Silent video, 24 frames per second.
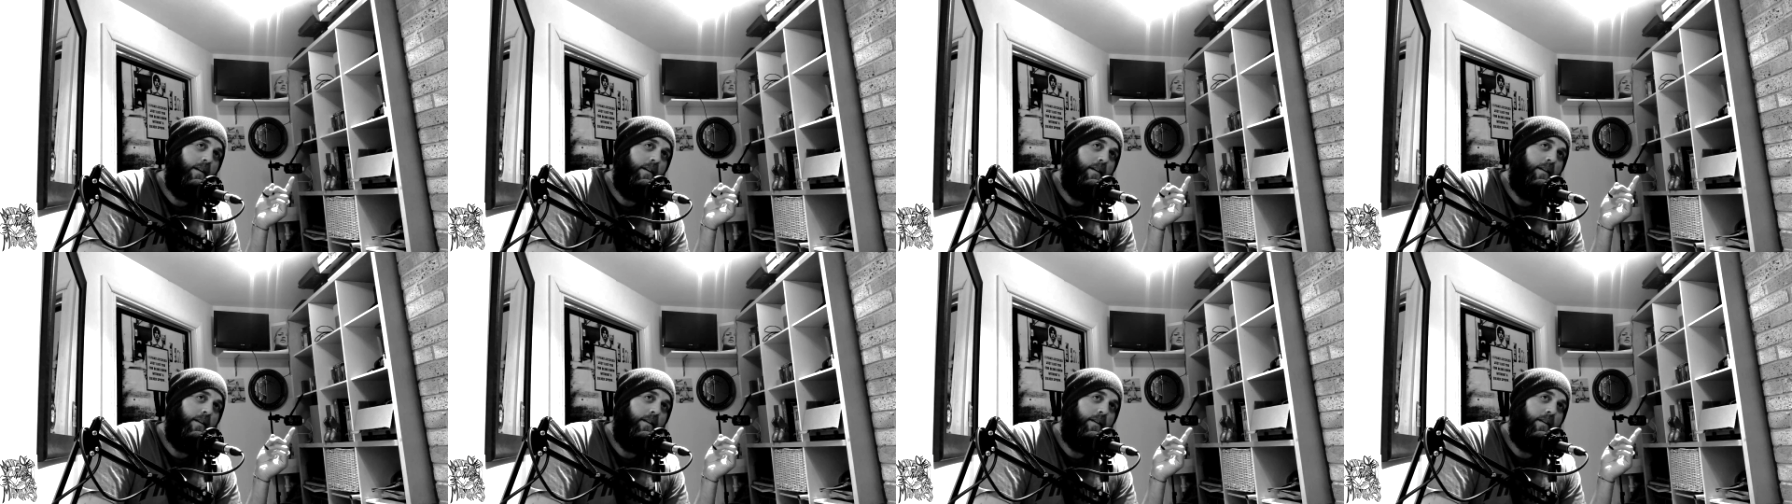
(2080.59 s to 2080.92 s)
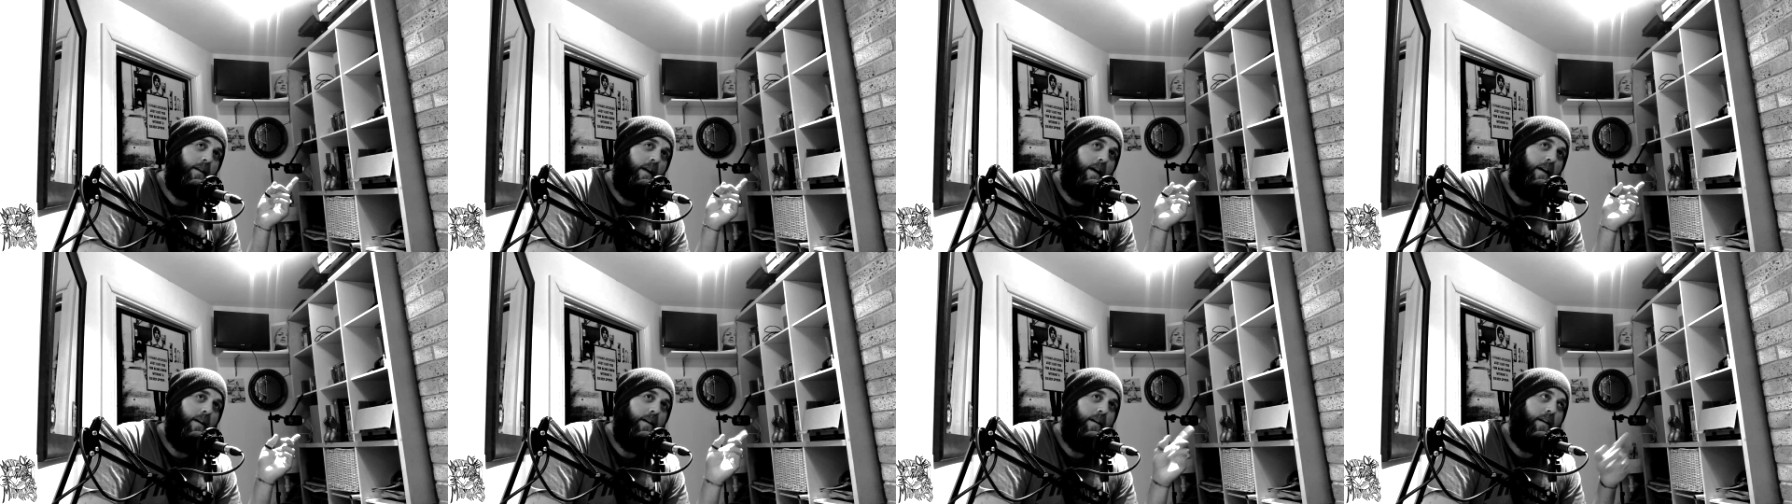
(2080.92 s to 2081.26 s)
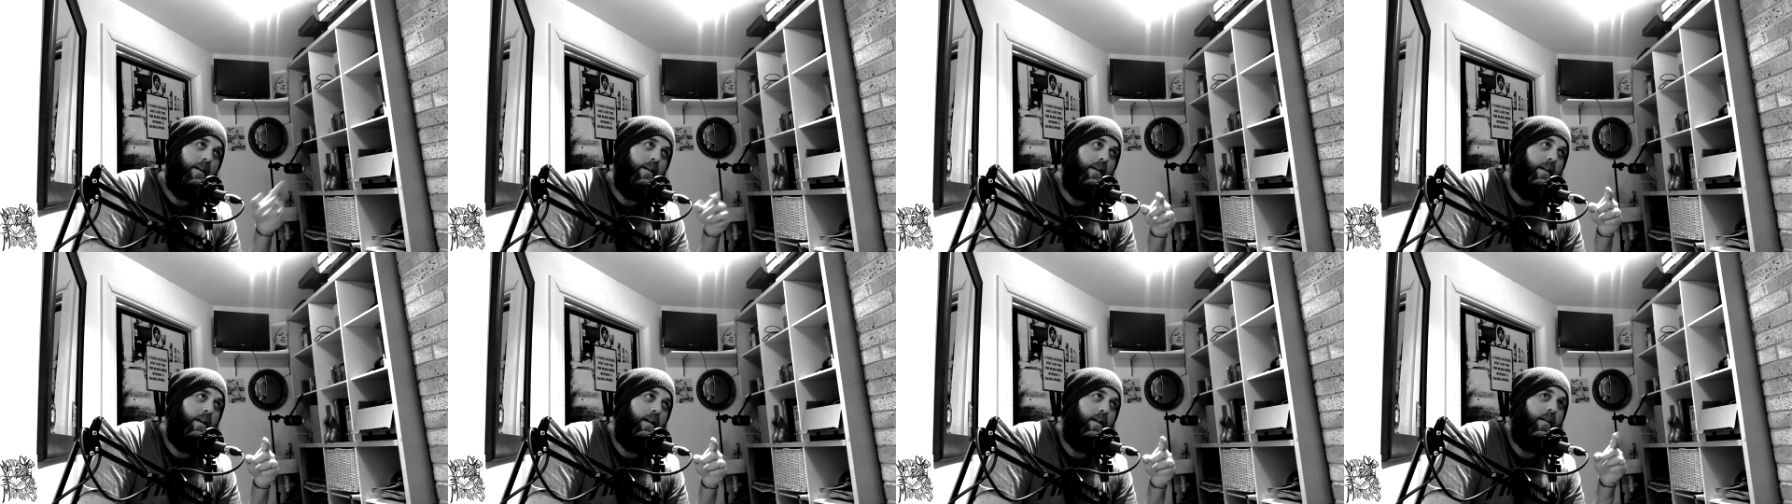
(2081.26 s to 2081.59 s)
and
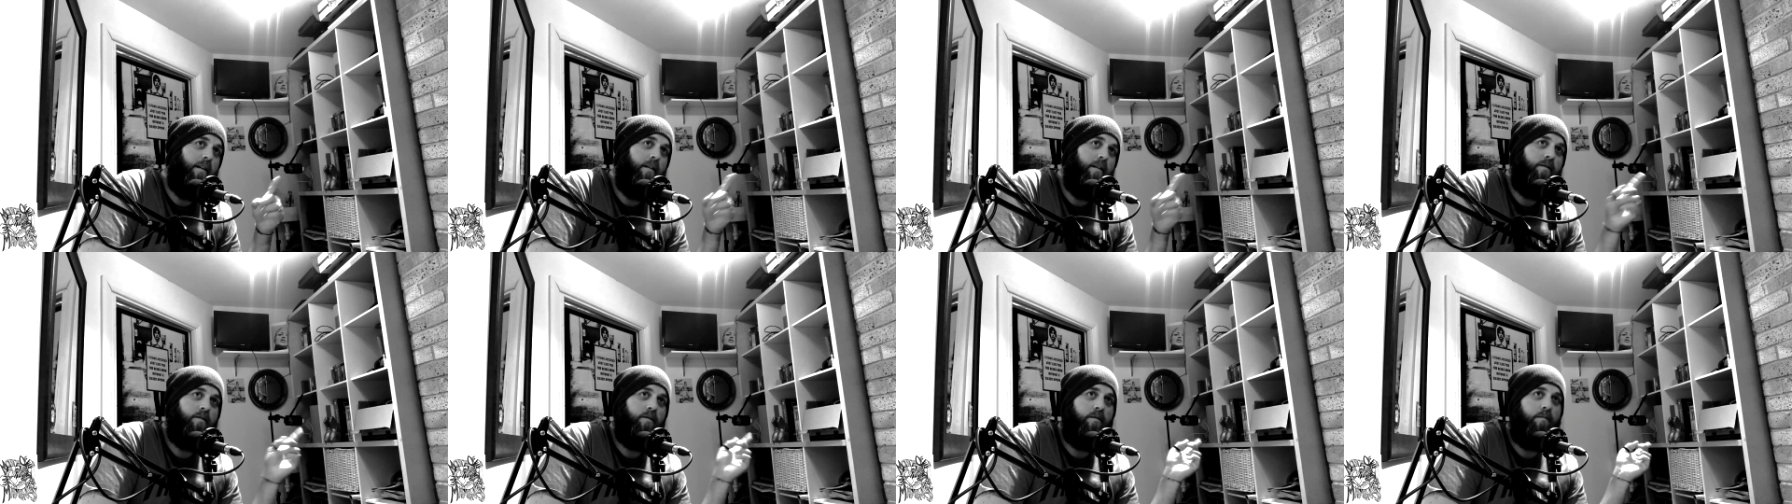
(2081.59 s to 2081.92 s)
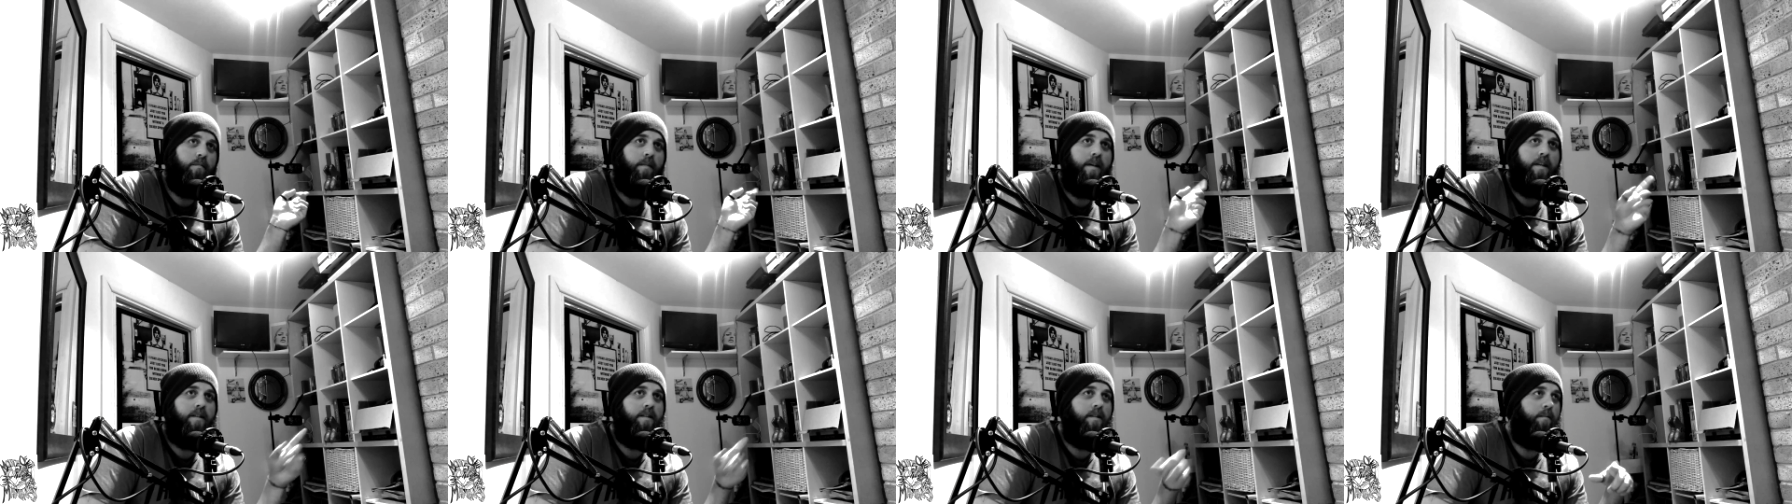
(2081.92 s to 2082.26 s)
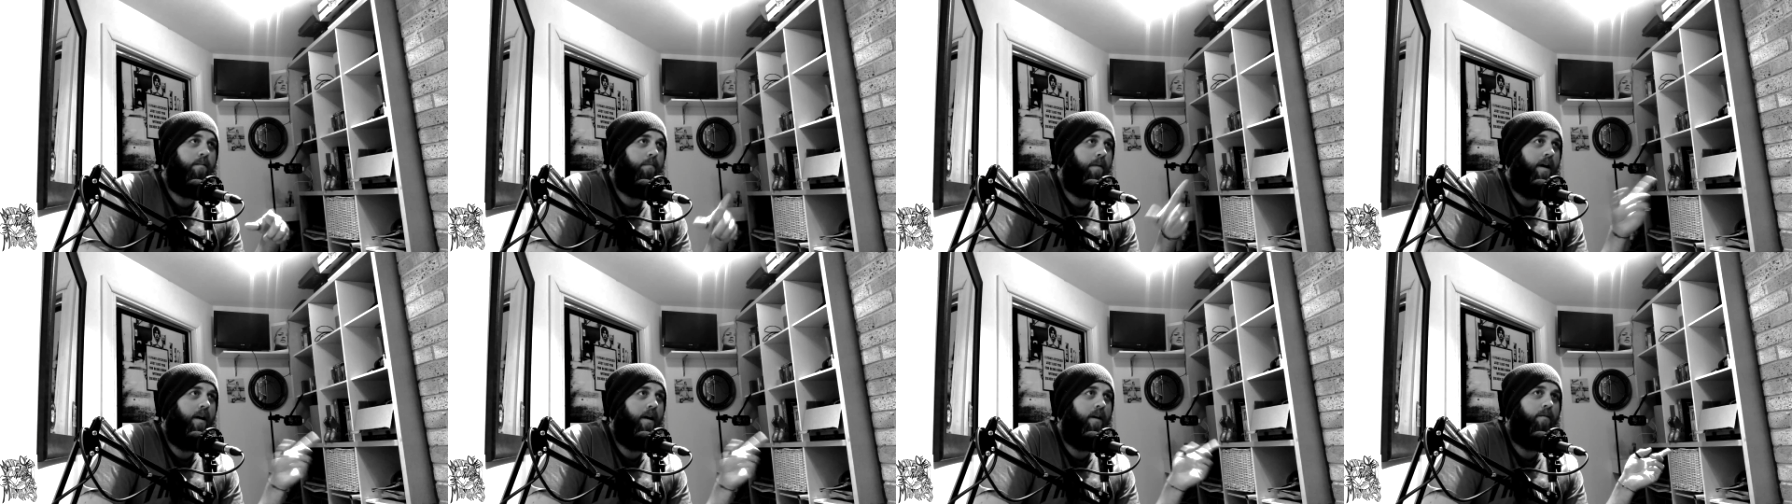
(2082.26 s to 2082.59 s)
Danny and they're sort of messing
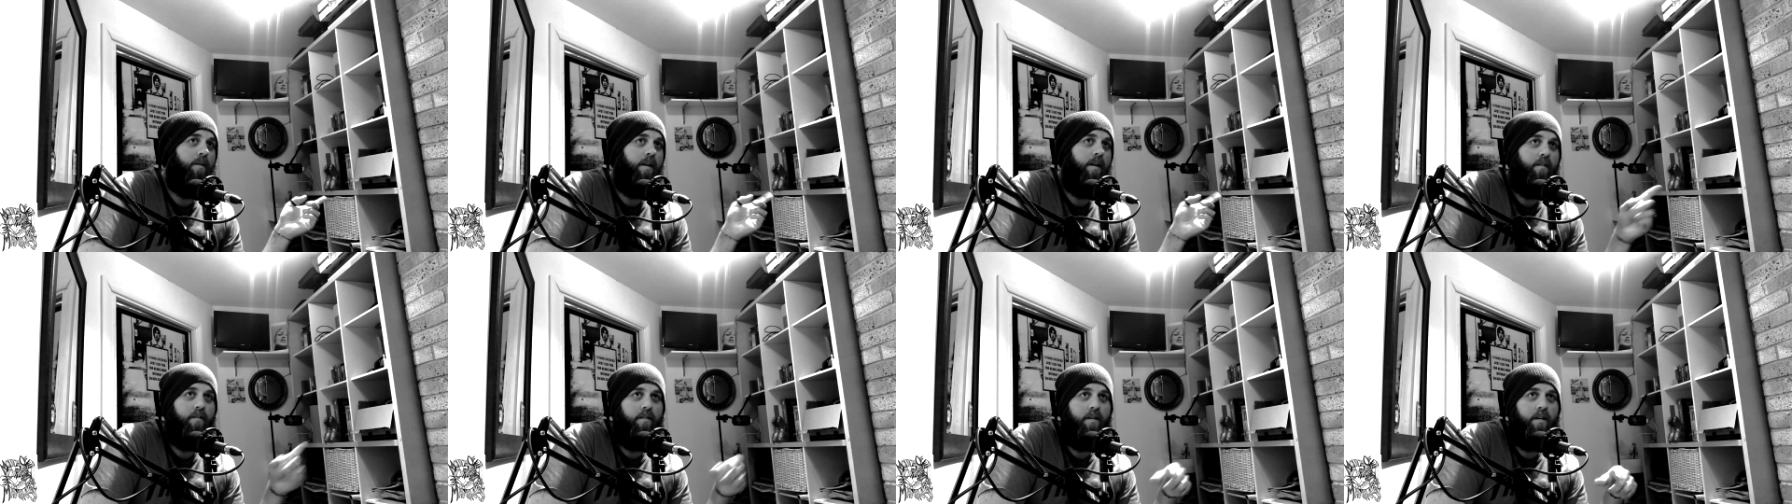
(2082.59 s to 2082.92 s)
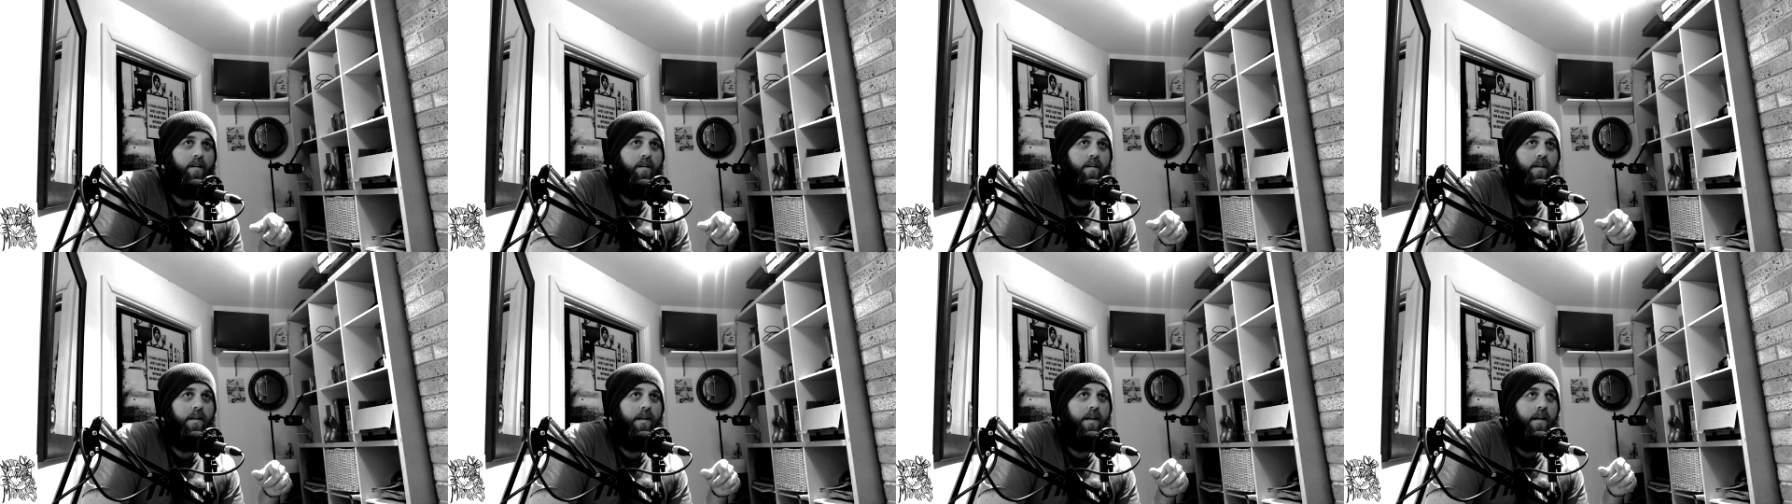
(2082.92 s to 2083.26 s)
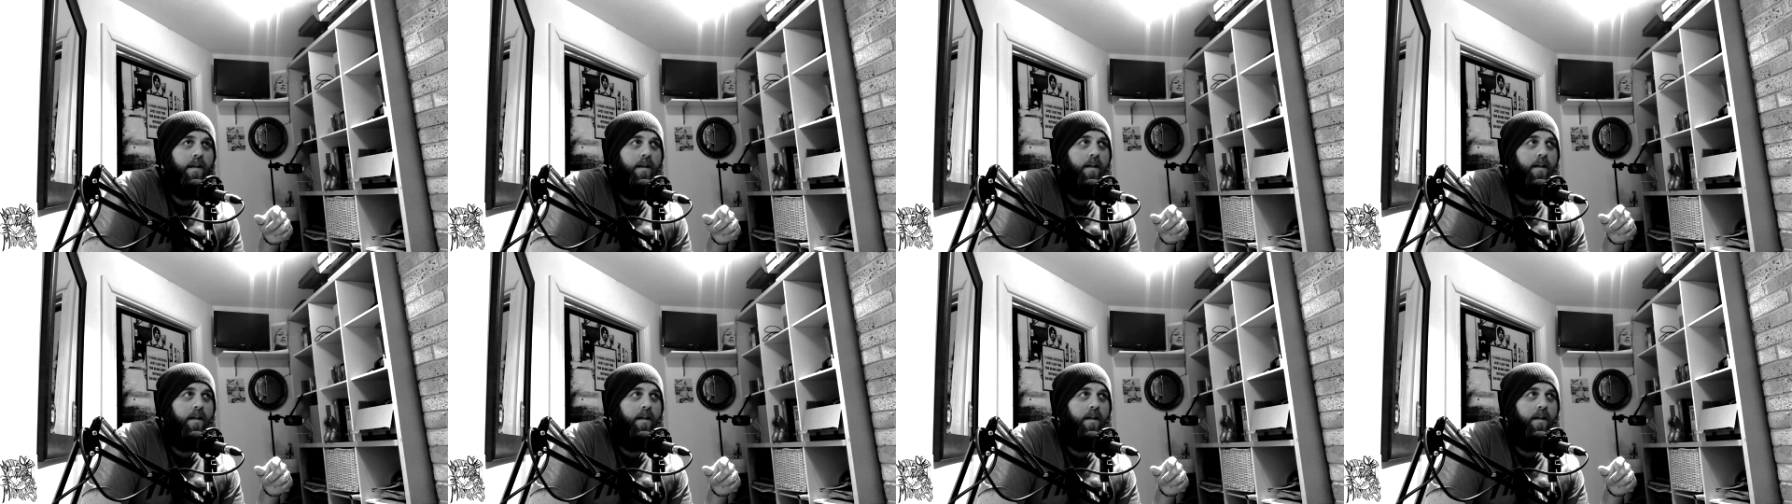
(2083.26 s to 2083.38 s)
about or whatever?